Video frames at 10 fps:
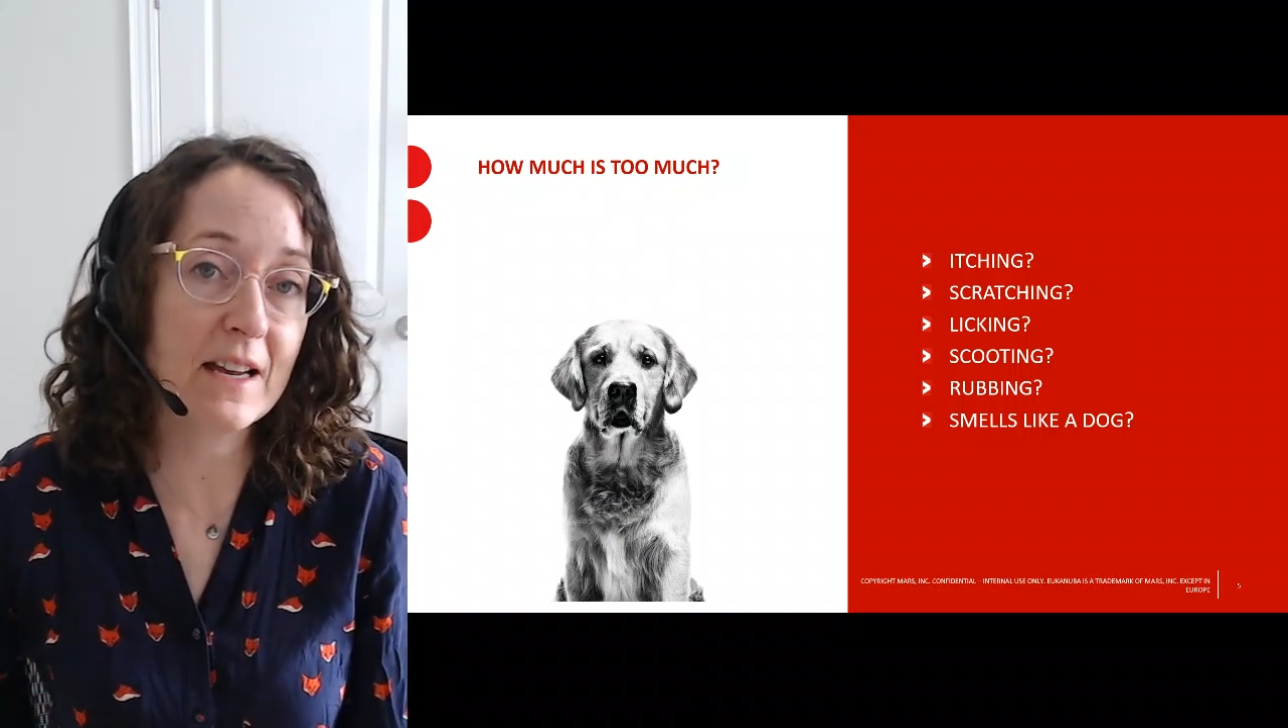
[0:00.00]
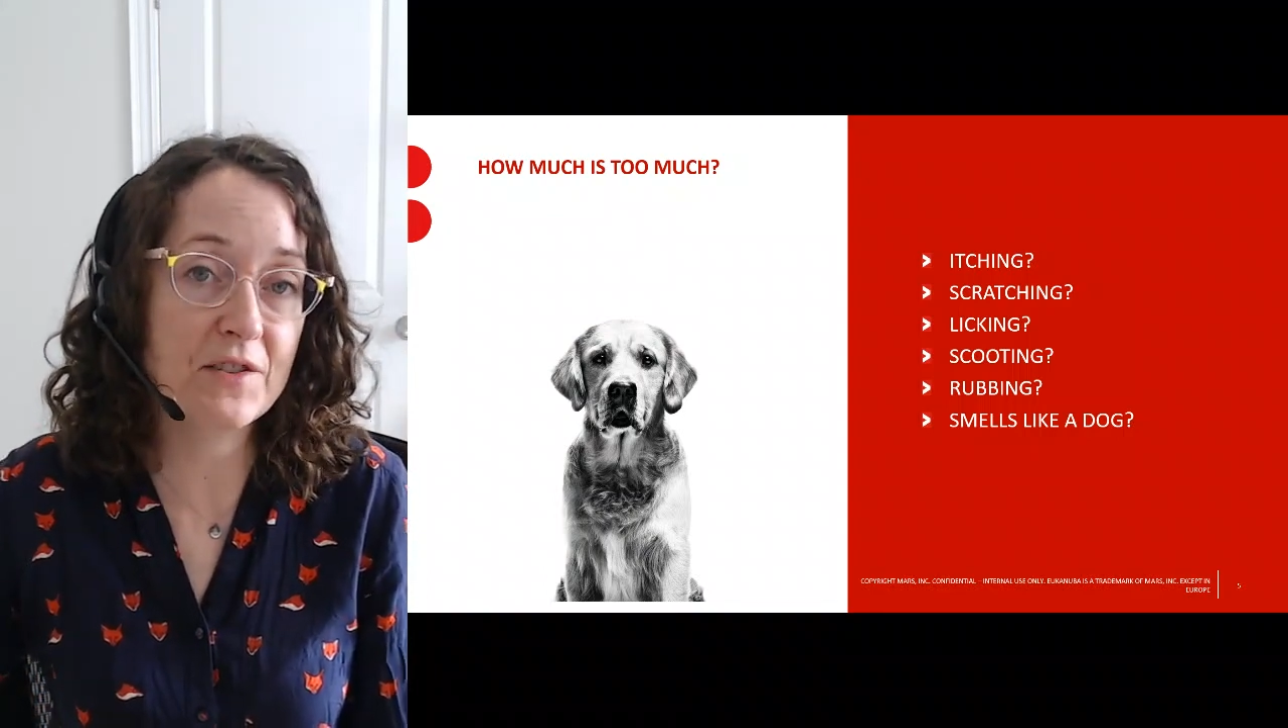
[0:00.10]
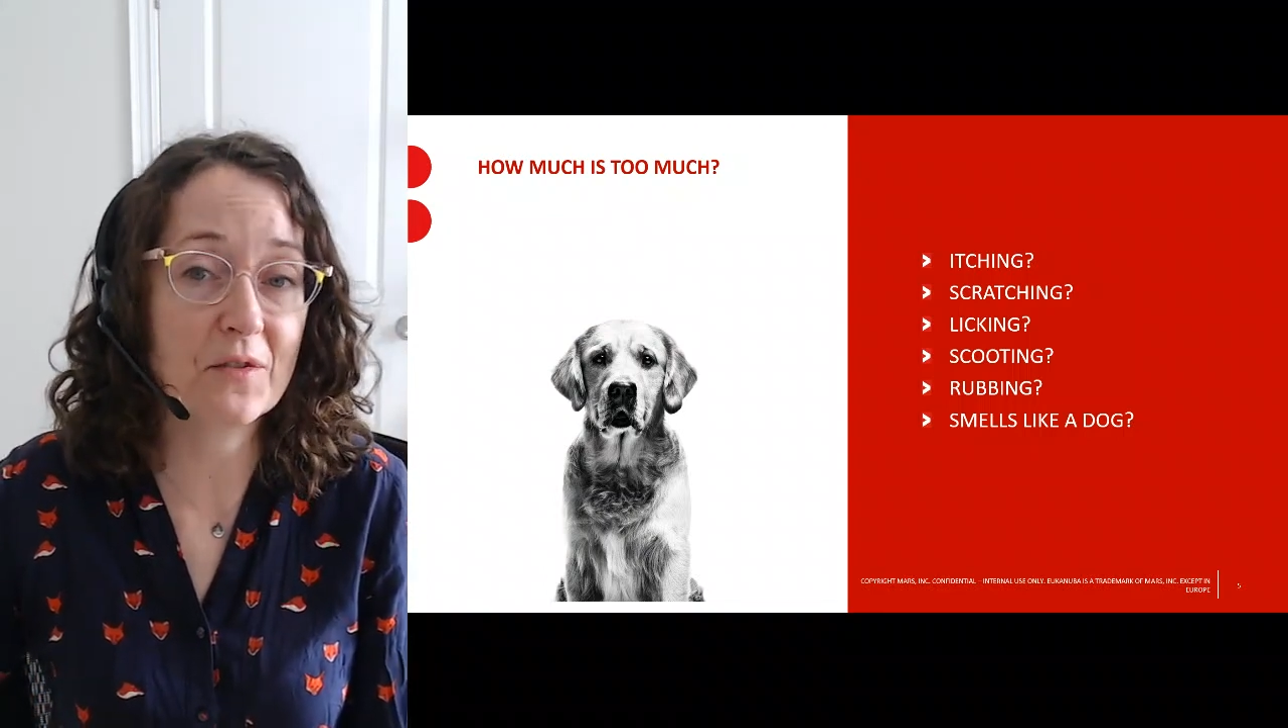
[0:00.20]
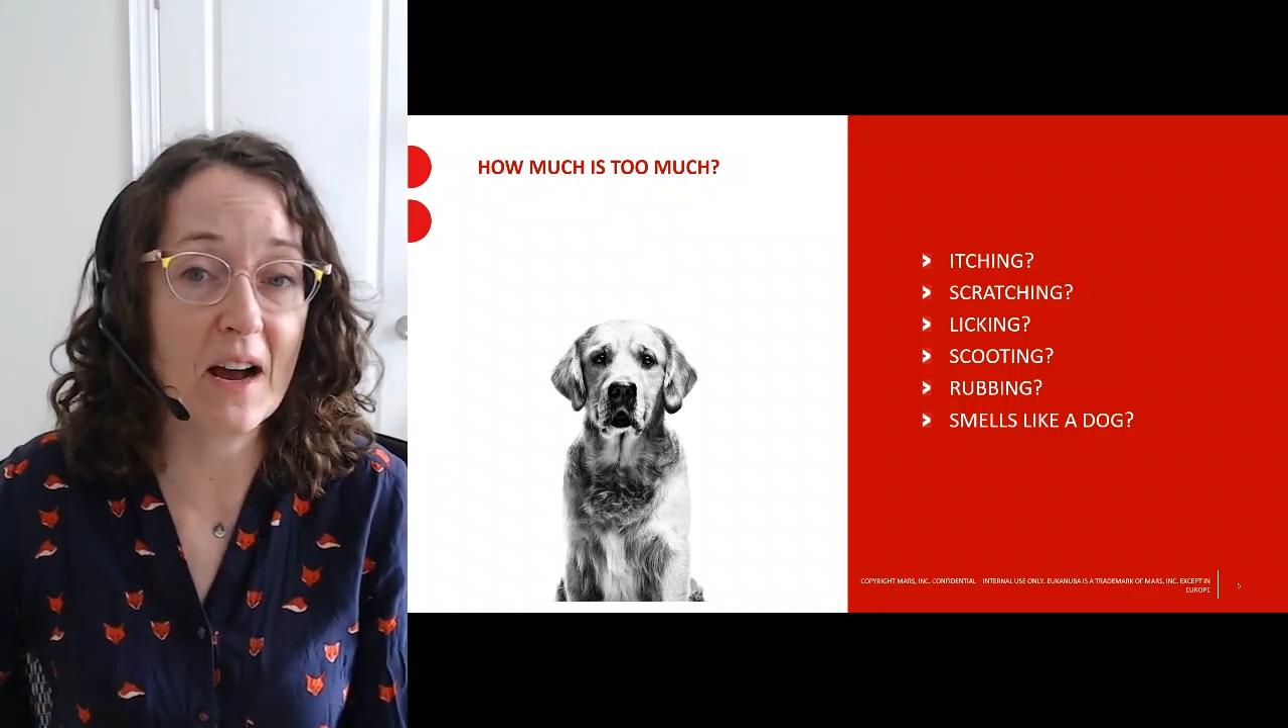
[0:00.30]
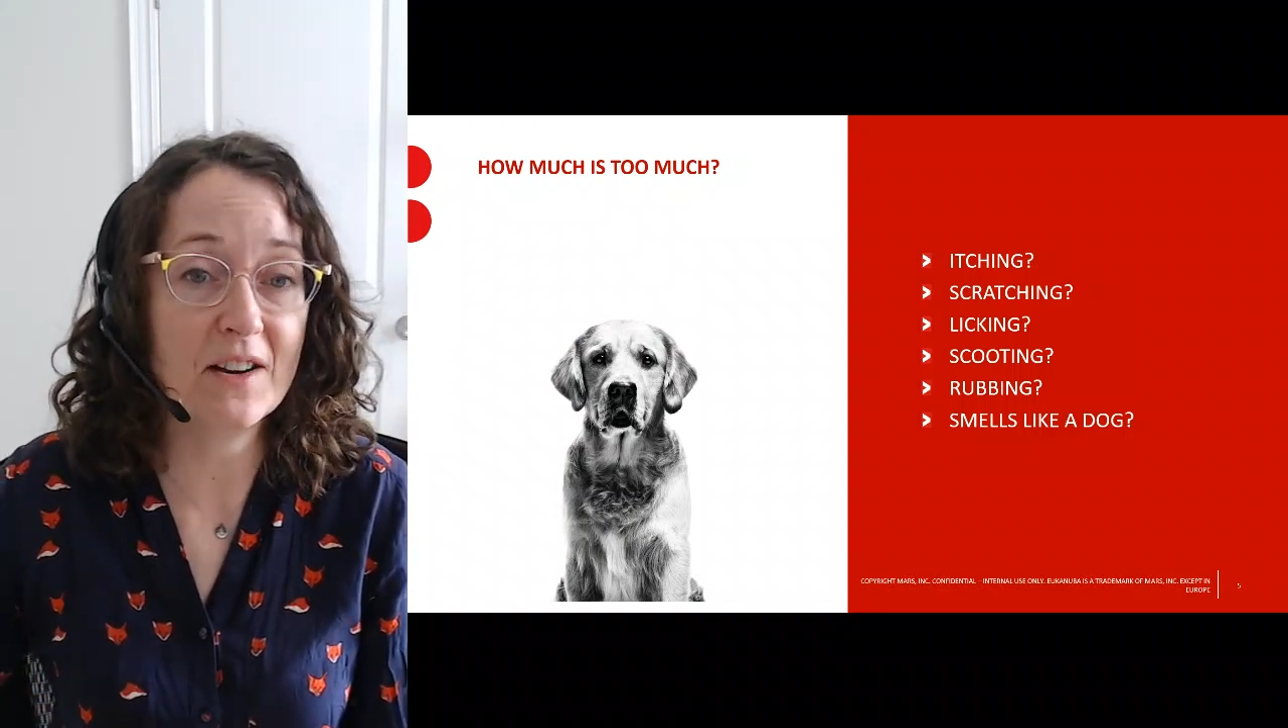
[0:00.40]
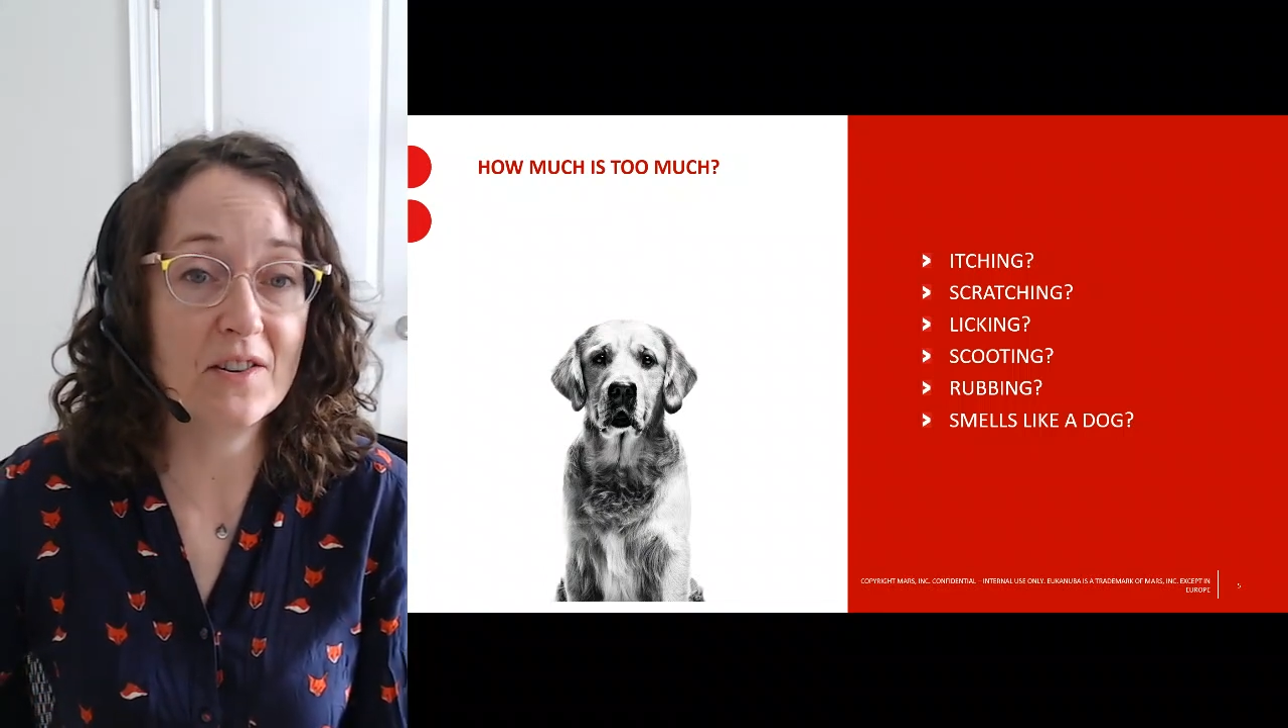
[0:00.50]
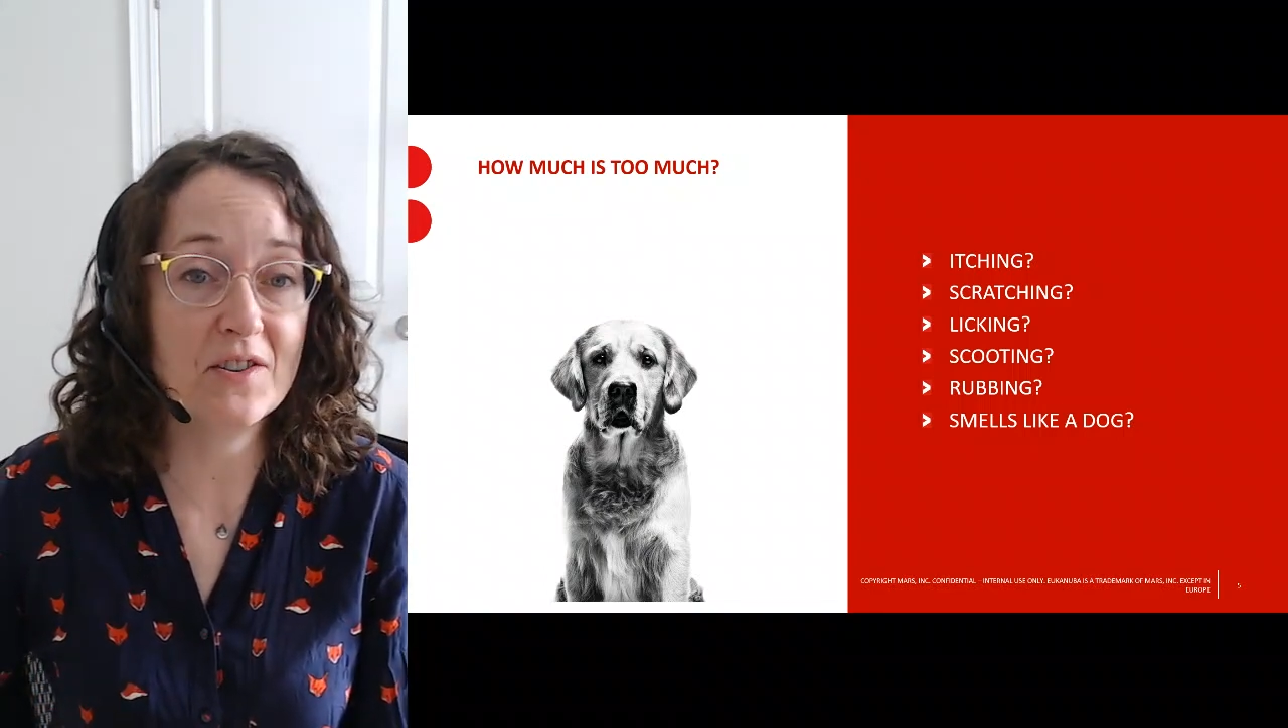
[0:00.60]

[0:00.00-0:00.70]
scratch,